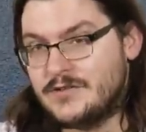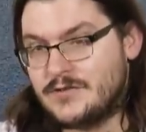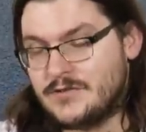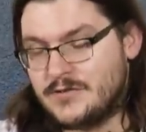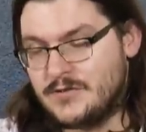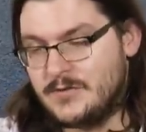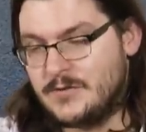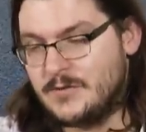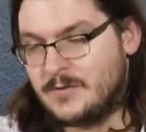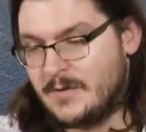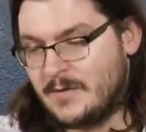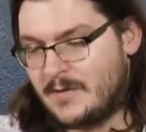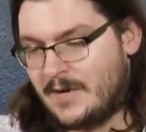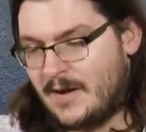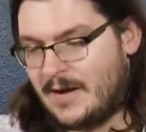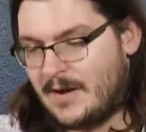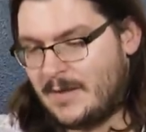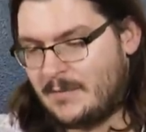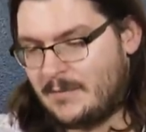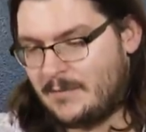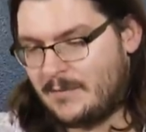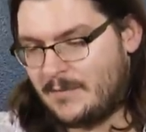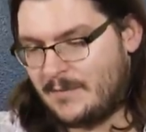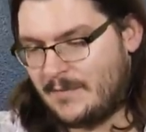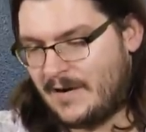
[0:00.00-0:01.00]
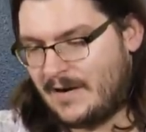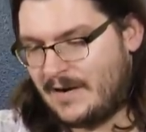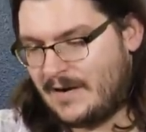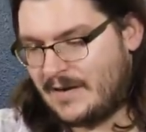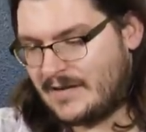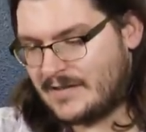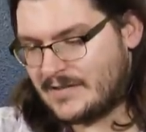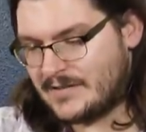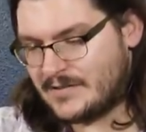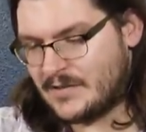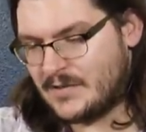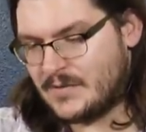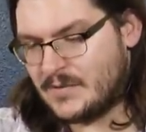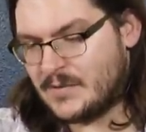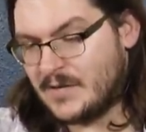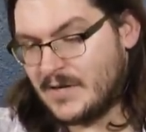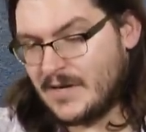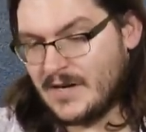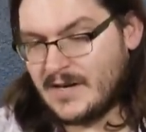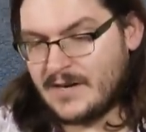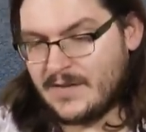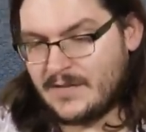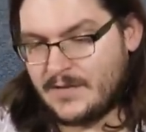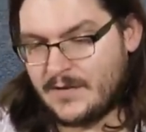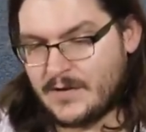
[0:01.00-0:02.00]
true. Um, uh, so
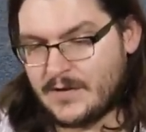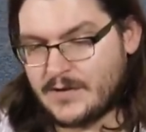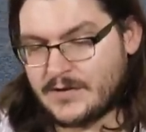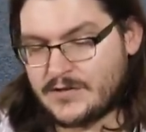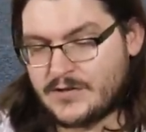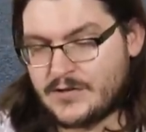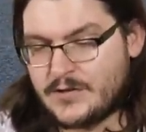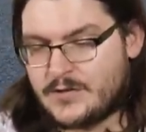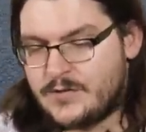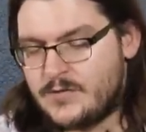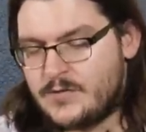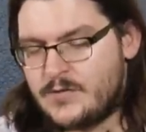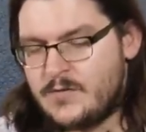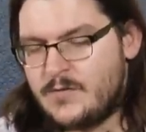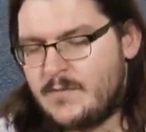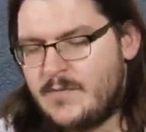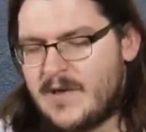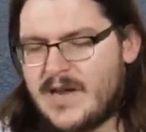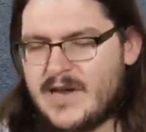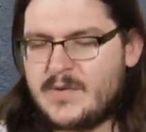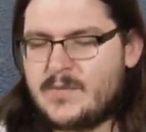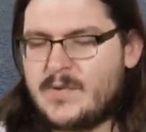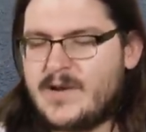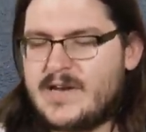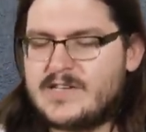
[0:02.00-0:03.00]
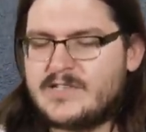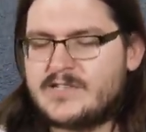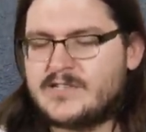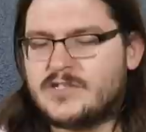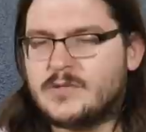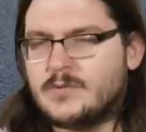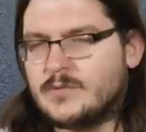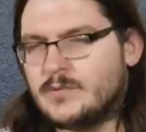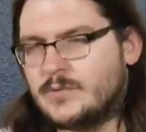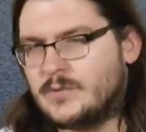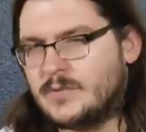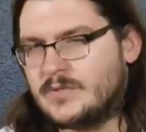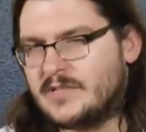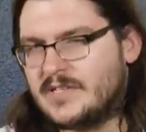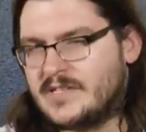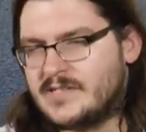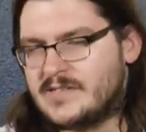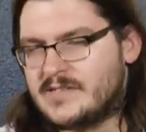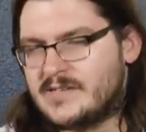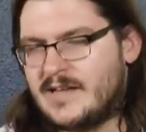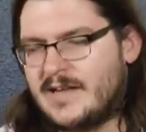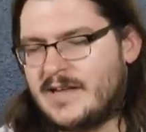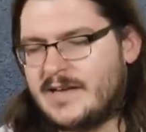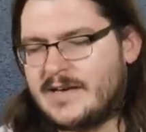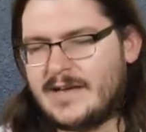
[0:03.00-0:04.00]
there are two main ways to rule
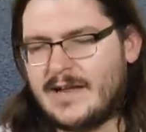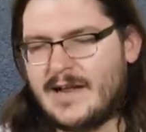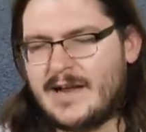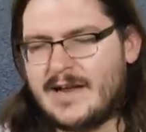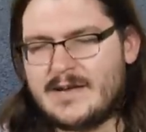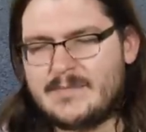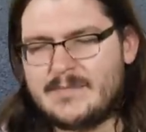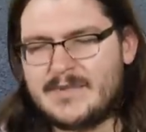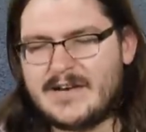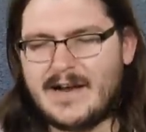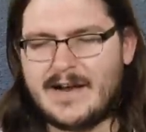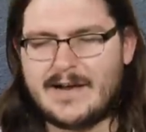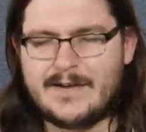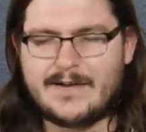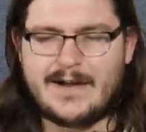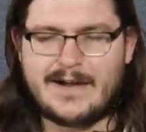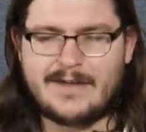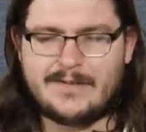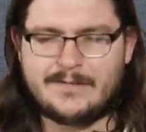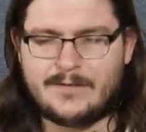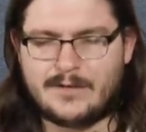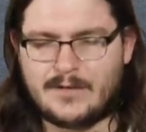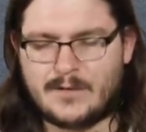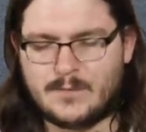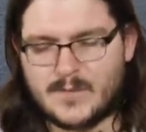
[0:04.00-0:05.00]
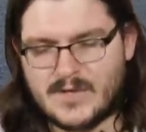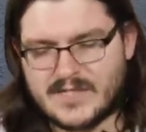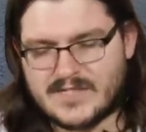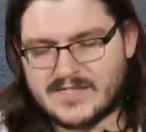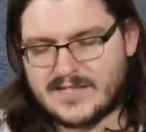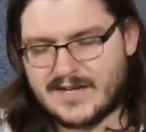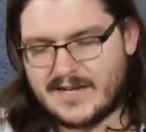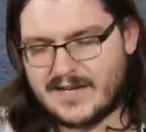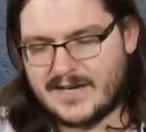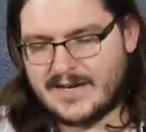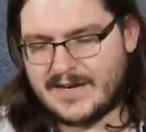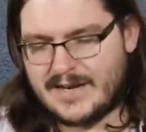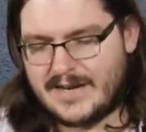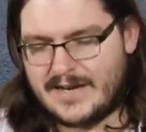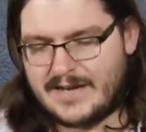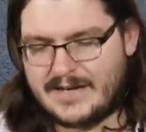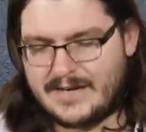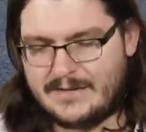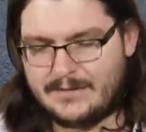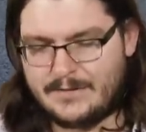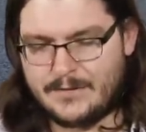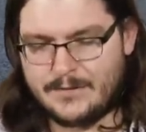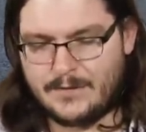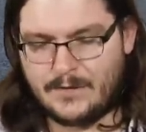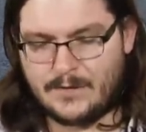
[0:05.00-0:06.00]
this, and I admit I kind of fall on one side, and
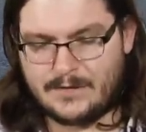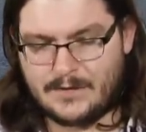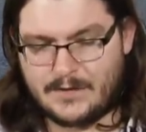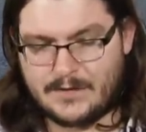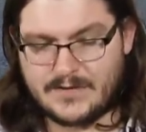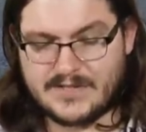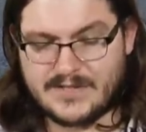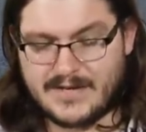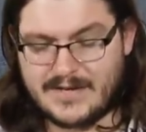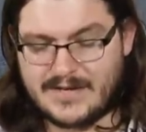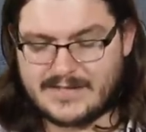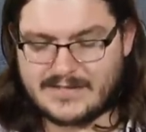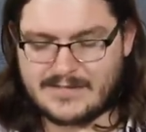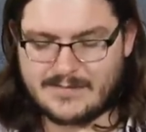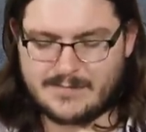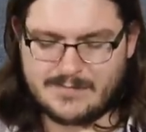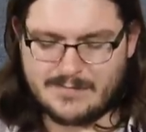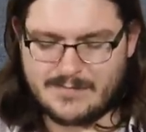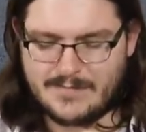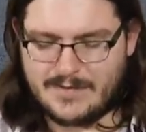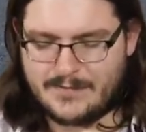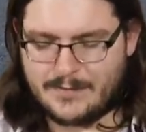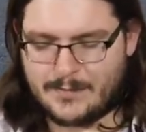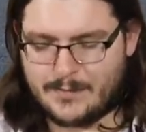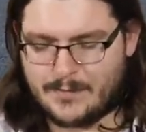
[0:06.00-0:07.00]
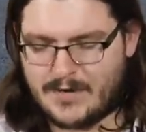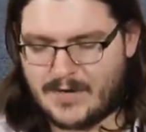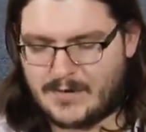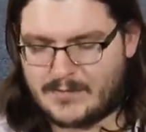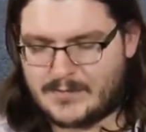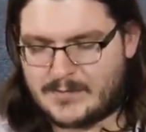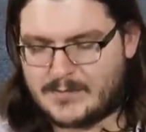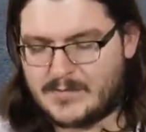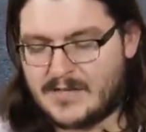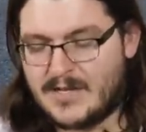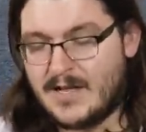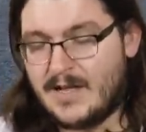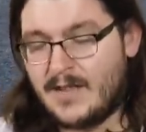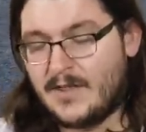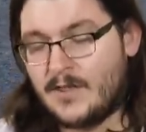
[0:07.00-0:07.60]
if you fall on the other side, it's a bit of a problem.